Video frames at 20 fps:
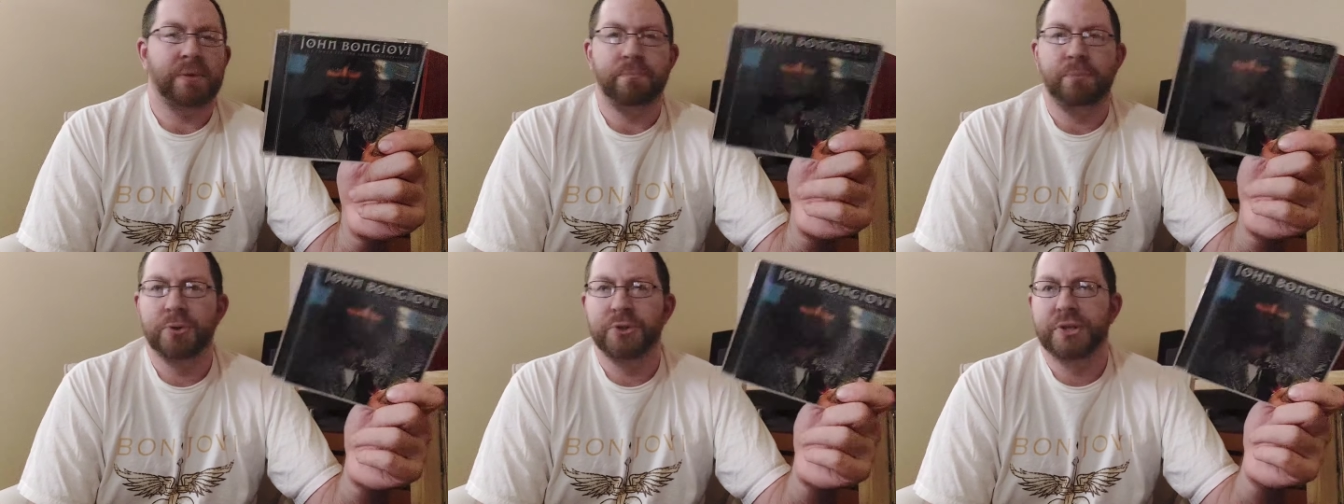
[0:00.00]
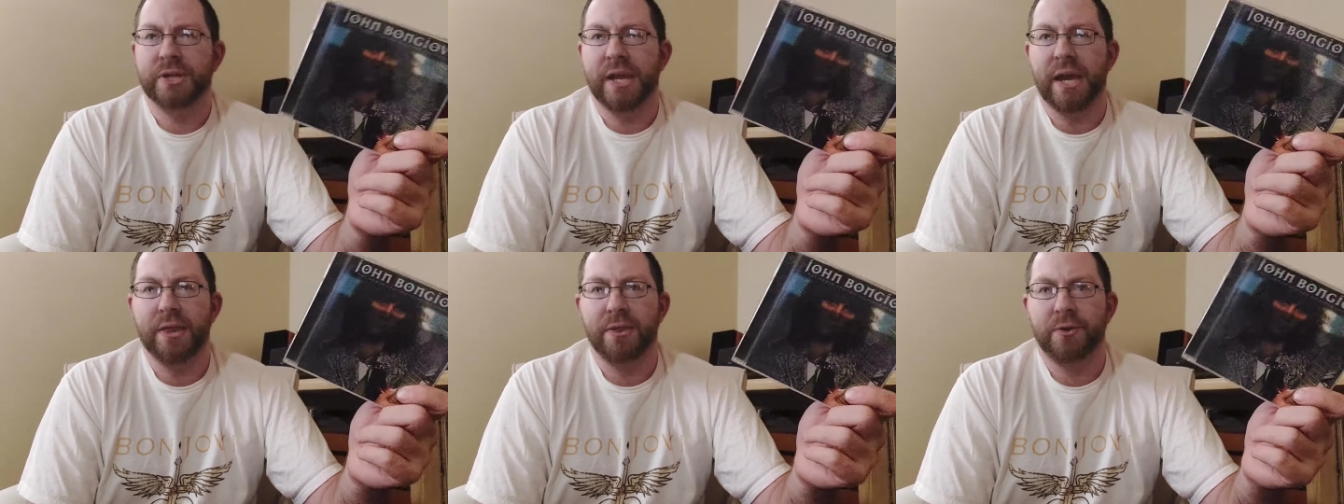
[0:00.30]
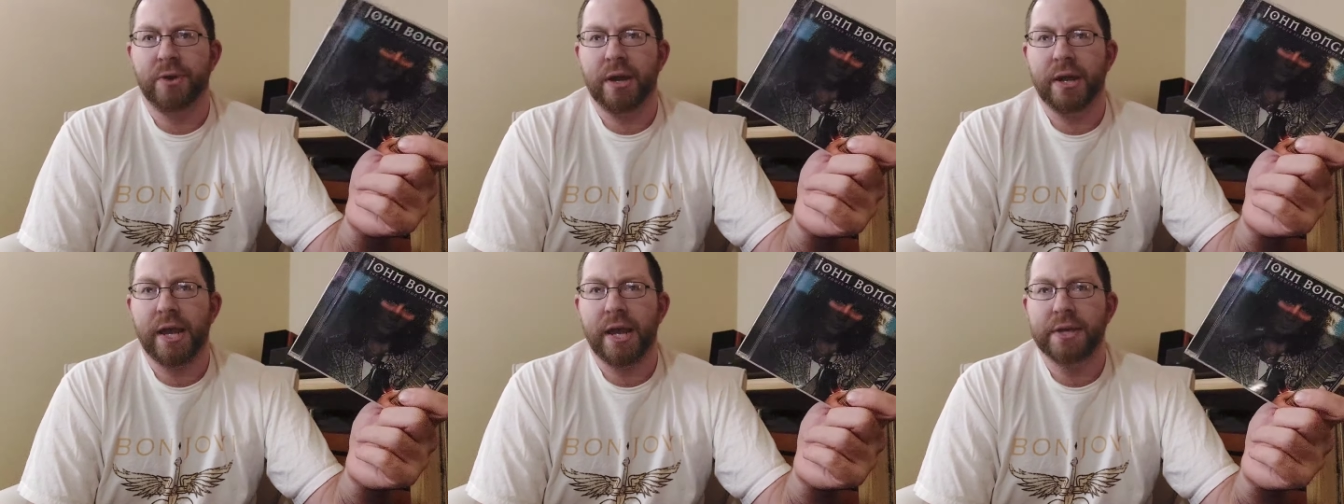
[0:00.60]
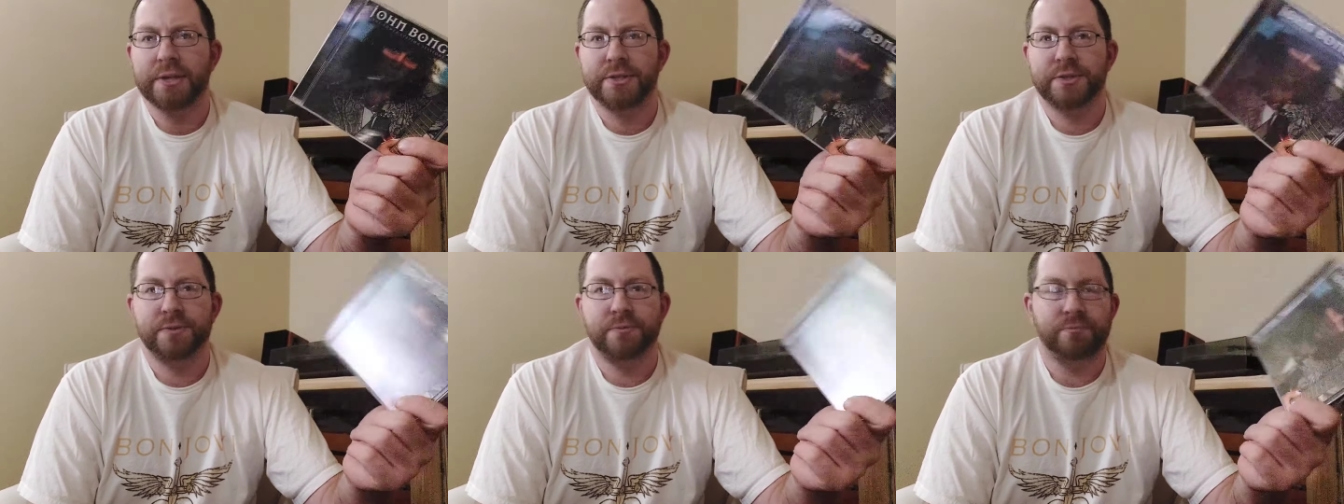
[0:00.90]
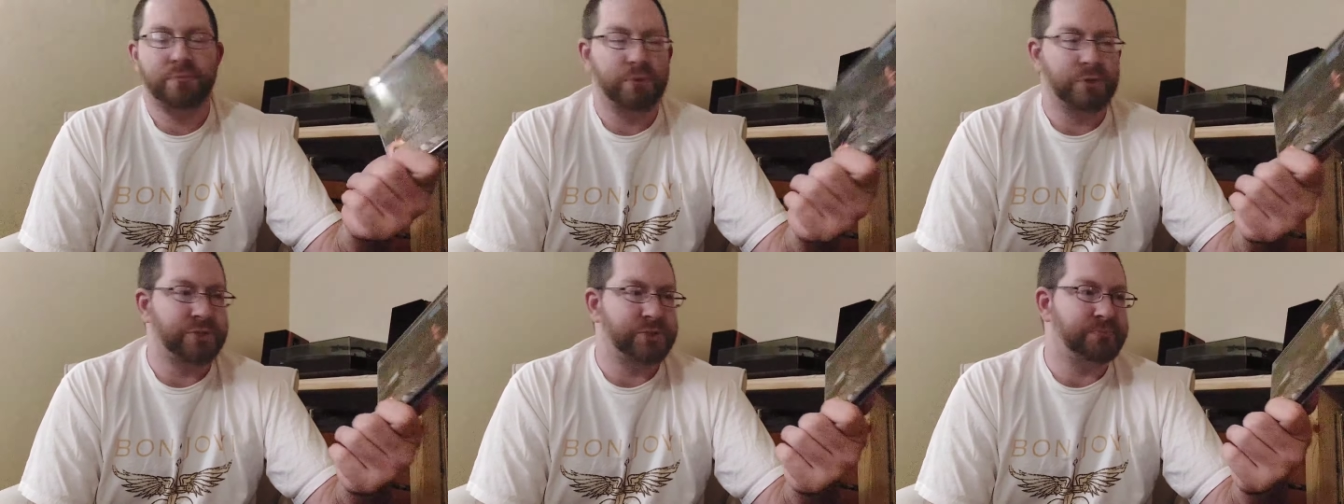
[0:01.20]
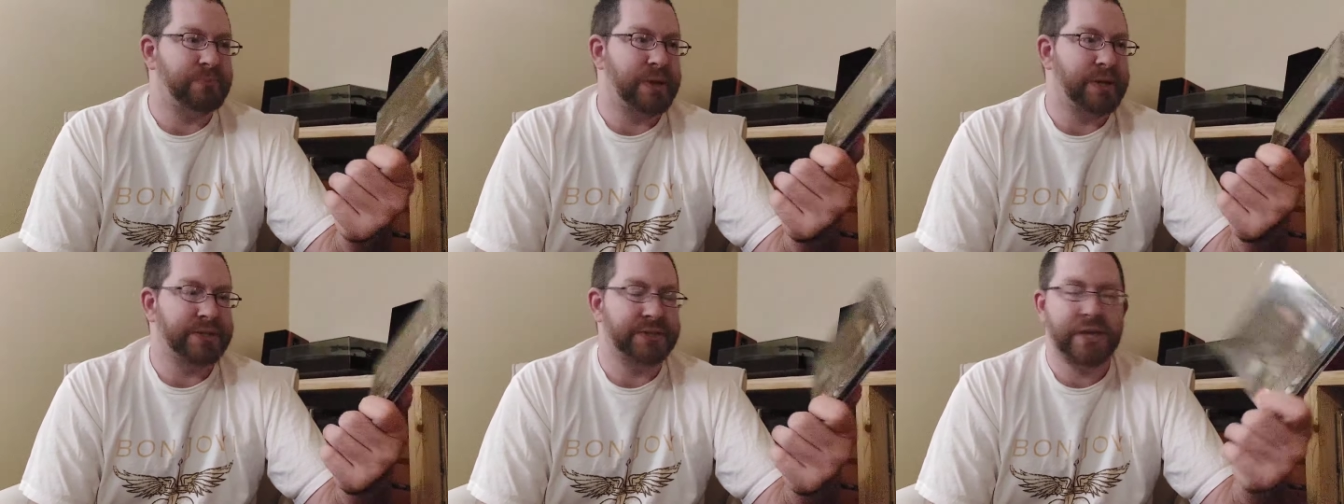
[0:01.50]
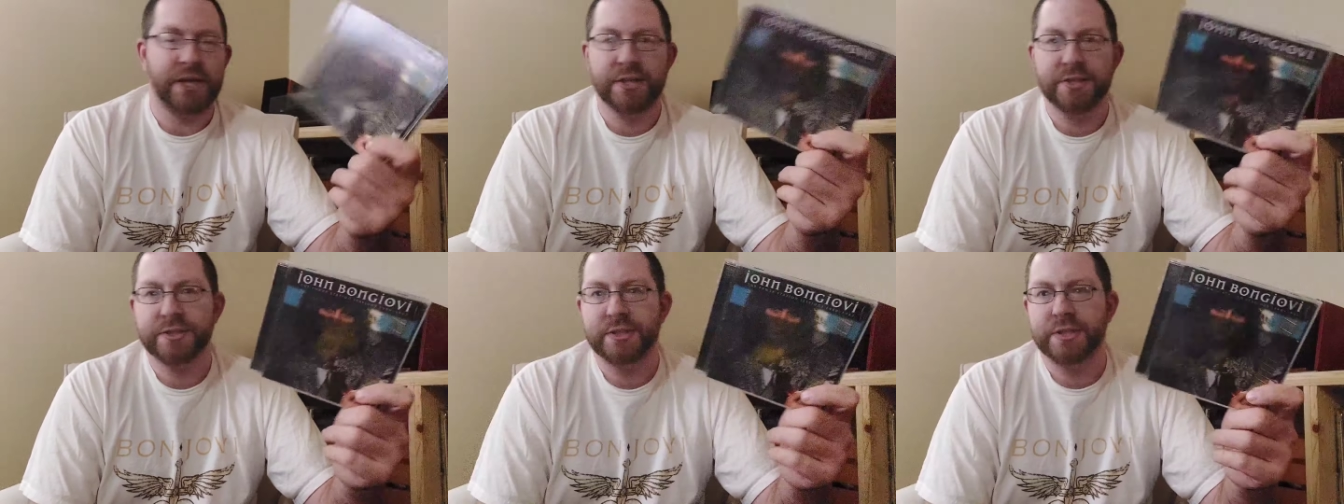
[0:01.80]
put together, I guess, which makes
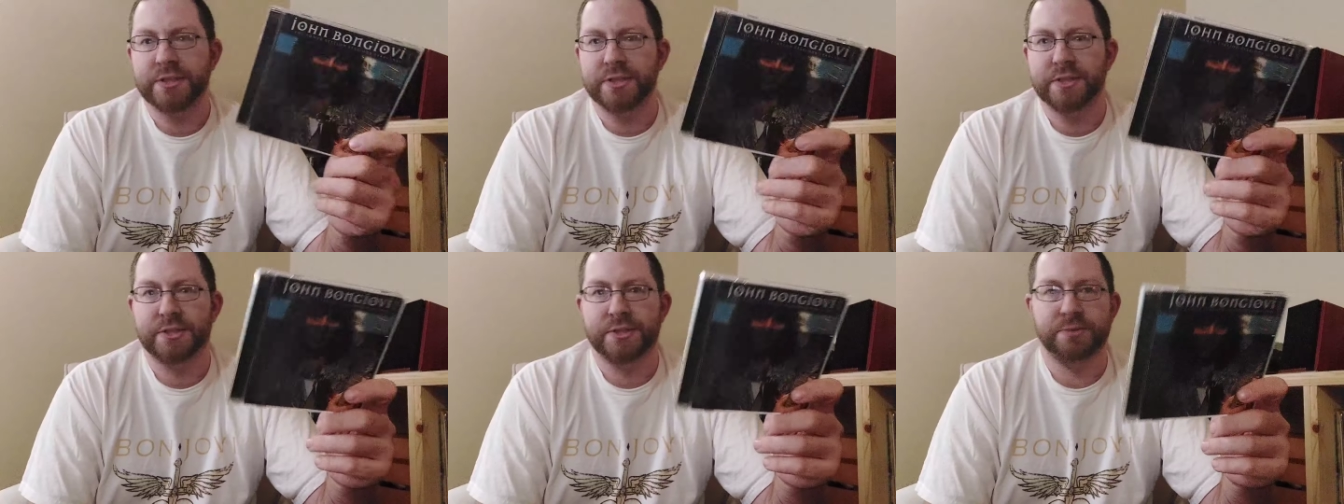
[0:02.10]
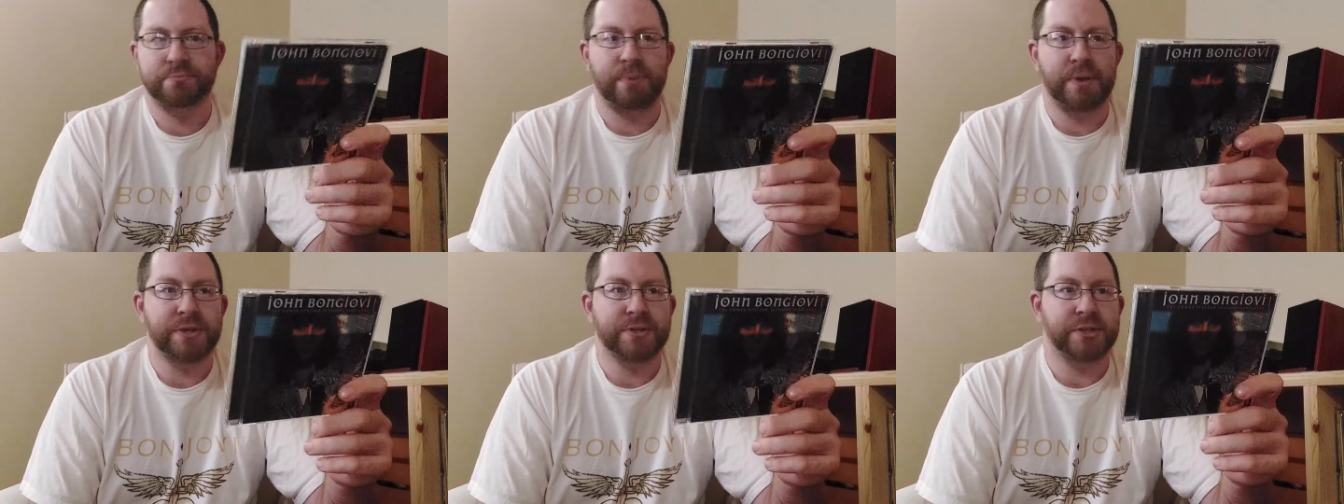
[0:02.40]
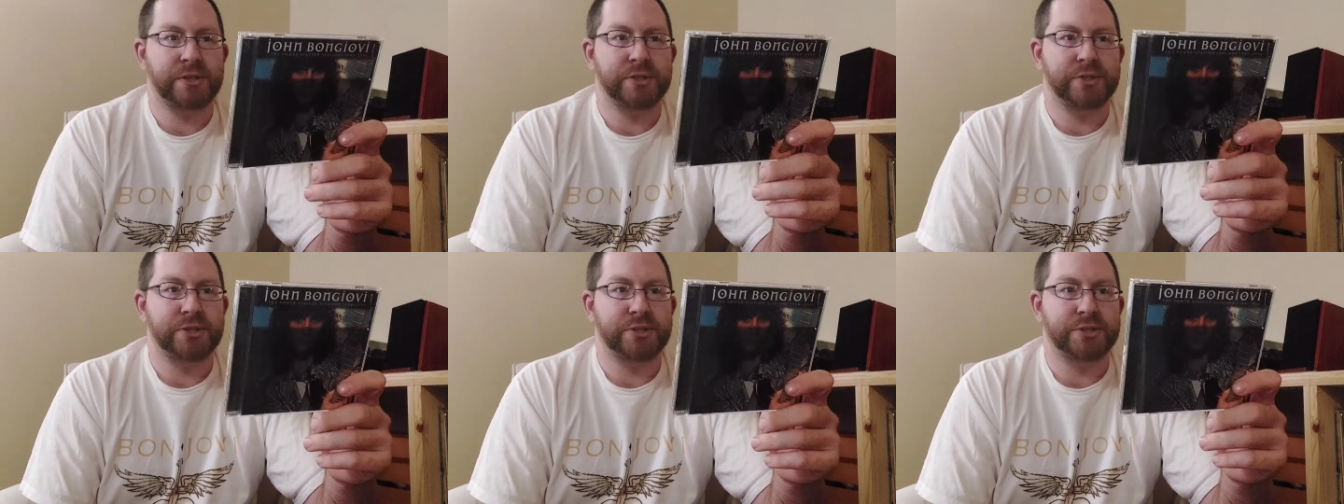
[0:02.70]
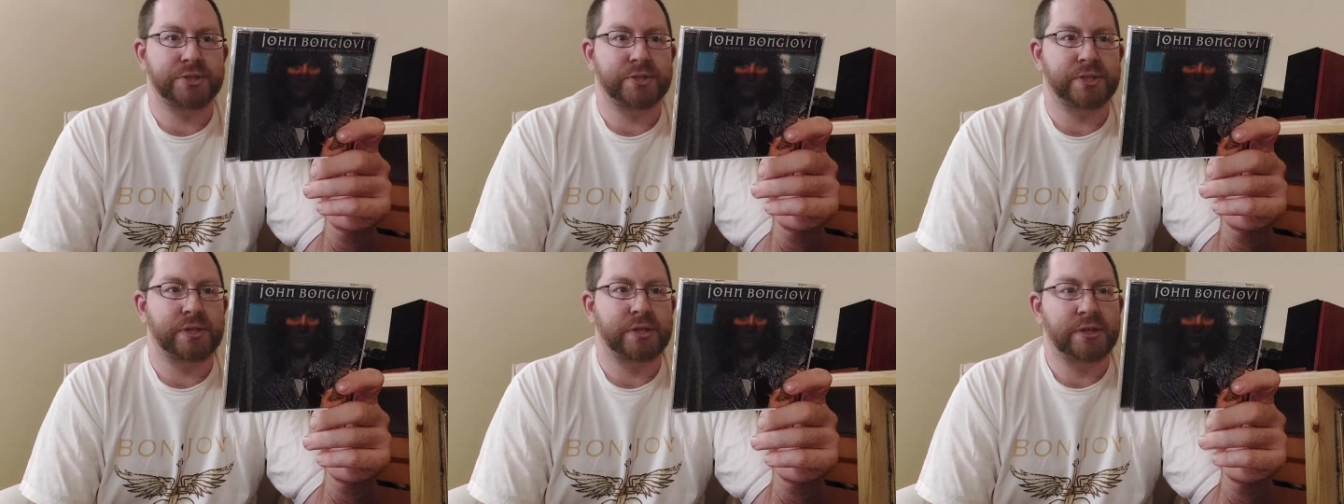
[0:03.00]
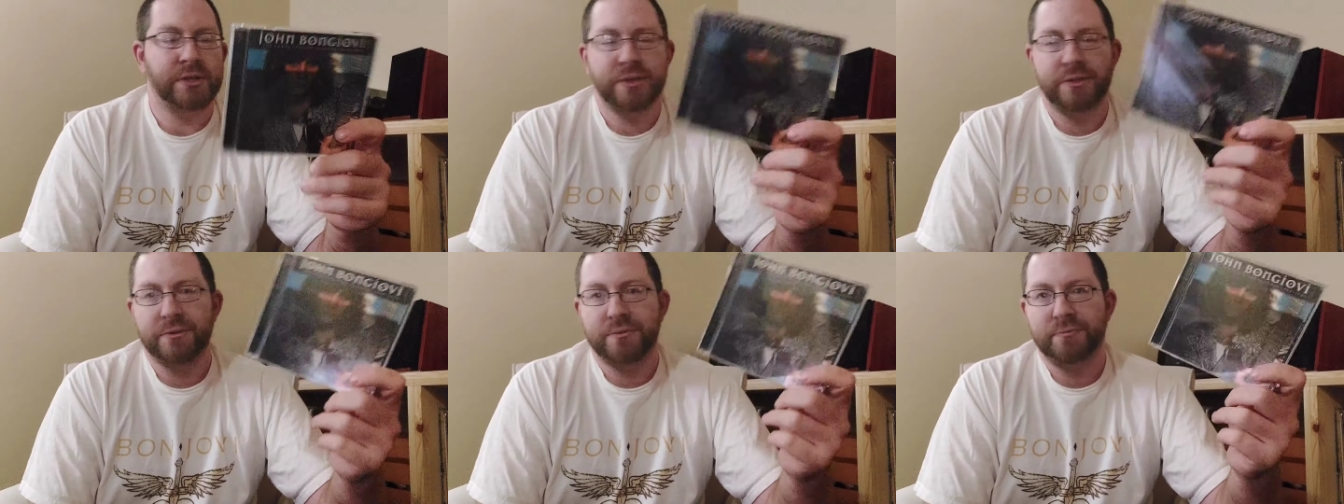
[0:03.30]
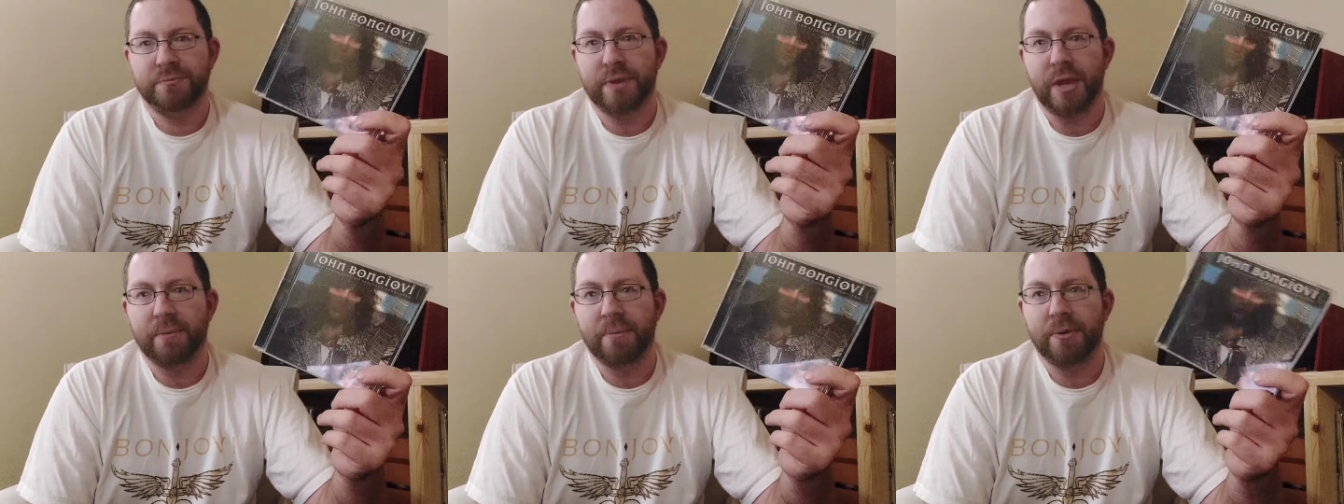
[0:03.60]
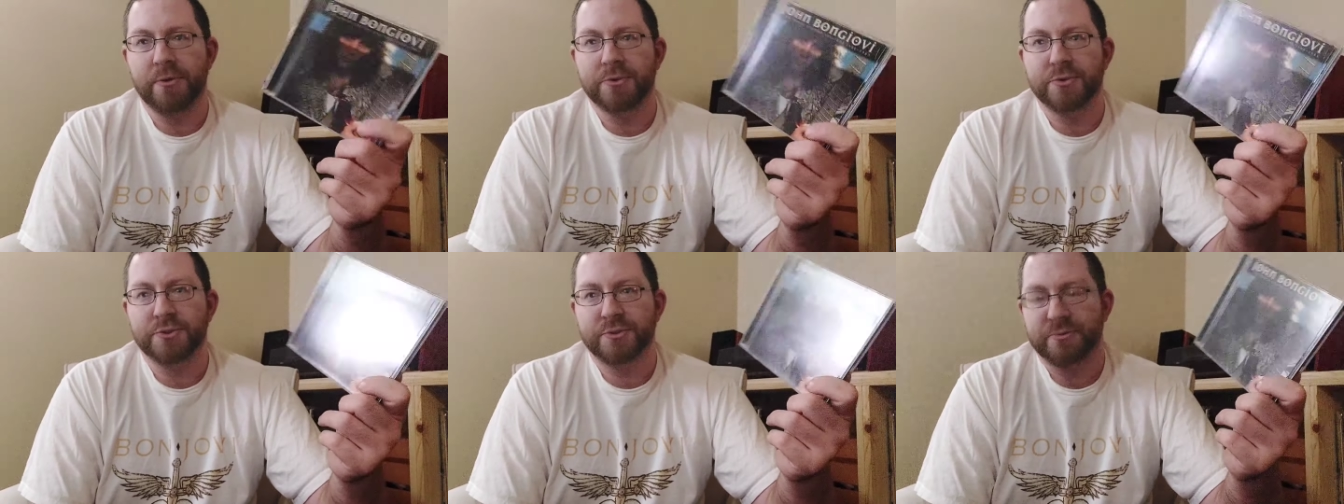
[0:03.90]
sense because this is basically just
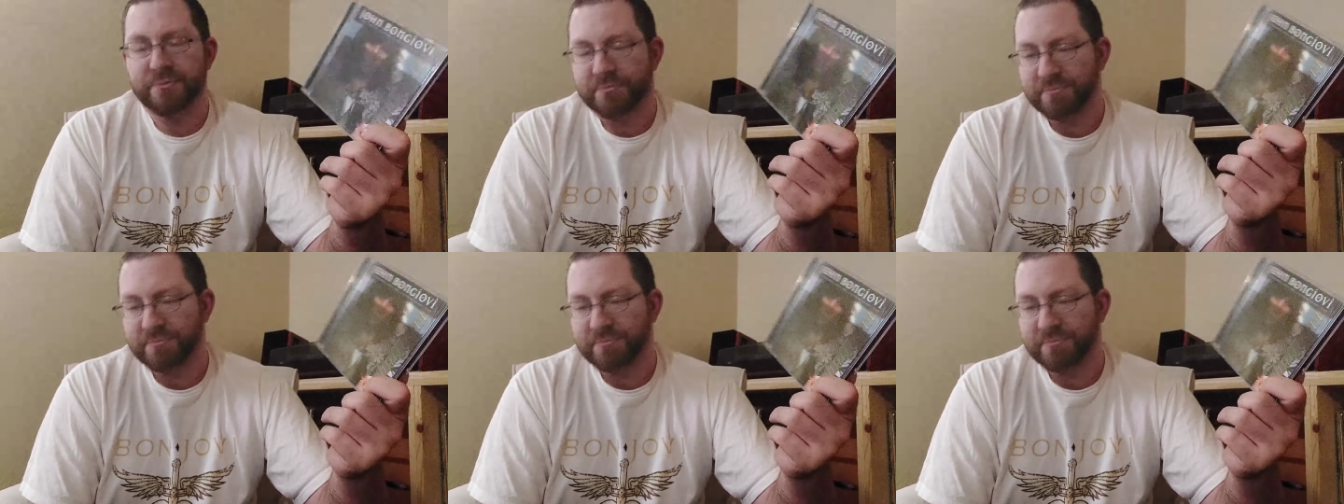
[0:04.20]
demos.